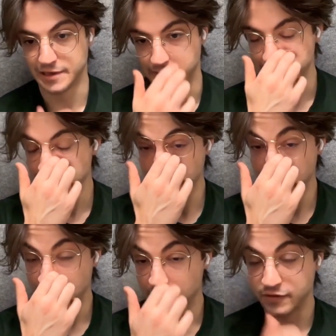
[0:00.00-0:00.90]
layers.
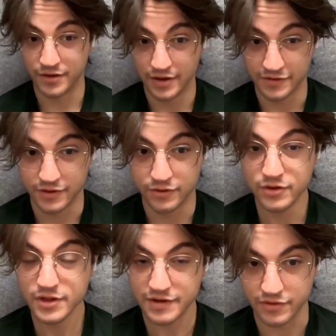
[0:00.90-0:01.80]
At the
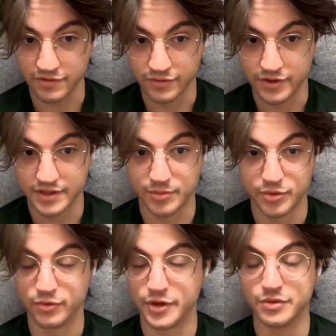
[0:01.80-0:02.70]
executor level, for
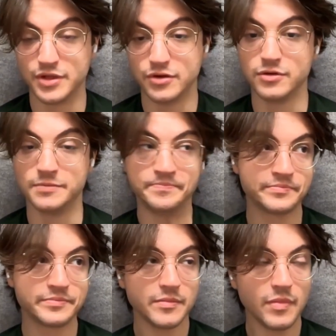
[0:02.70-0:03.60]
example, what we do
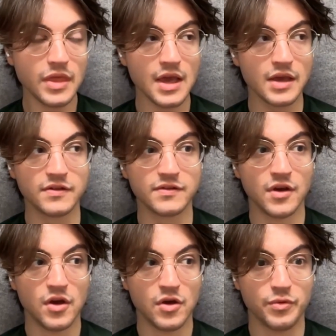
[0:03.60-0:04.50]
is
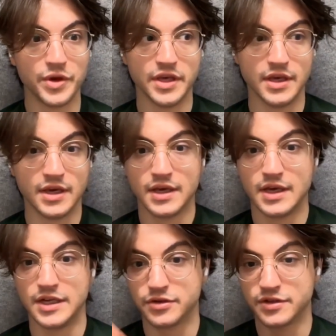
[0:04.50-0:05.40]
we
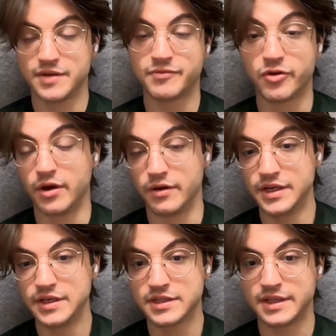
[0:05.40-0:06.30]
intercept
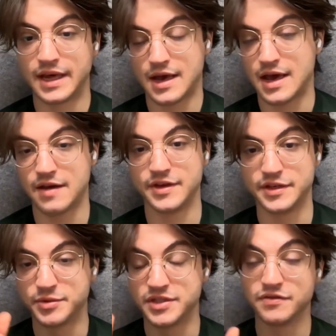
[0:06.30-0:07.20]
queries that have
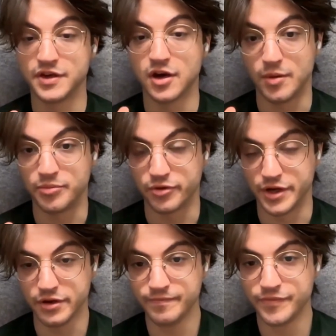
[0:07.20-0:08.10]
a specific
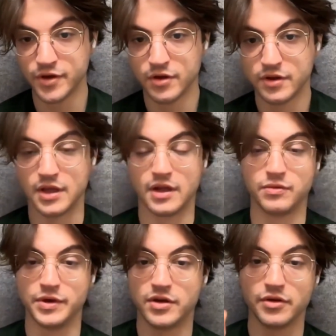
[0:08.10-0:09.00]
operator
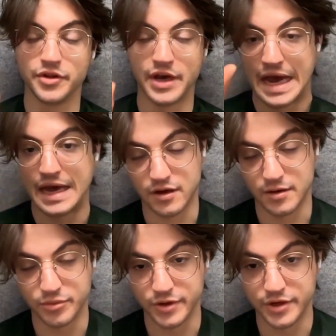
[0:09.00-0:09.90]
that we call the at
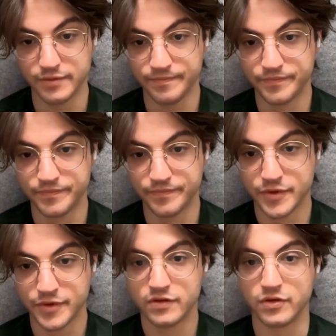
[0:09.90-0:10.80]
operator.
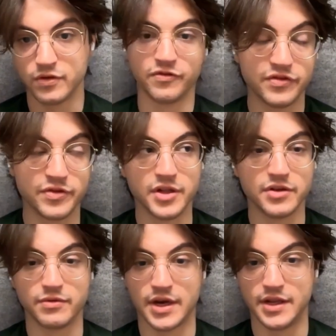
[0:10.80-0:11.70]
For anyone that's
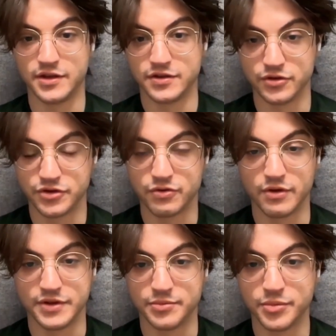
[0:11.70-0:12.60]
familiar writing search
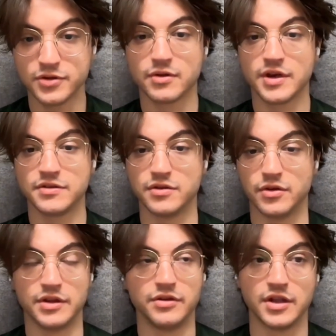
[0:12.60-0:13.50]
queries in Postgres, you
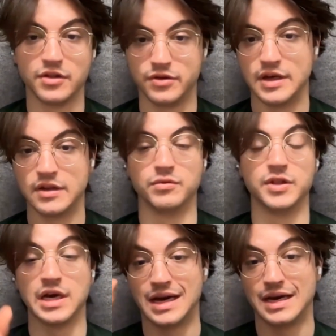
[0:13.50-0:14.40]
know that you can do that
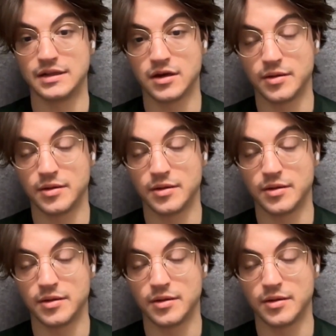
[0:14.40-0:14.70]
with the at